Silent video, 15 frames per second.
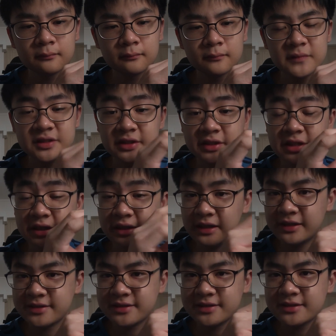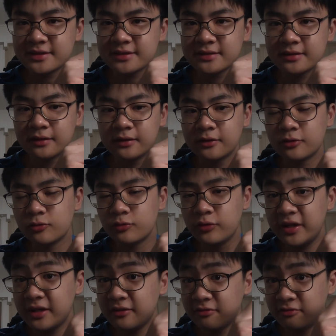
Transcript: Circuit analysis, reading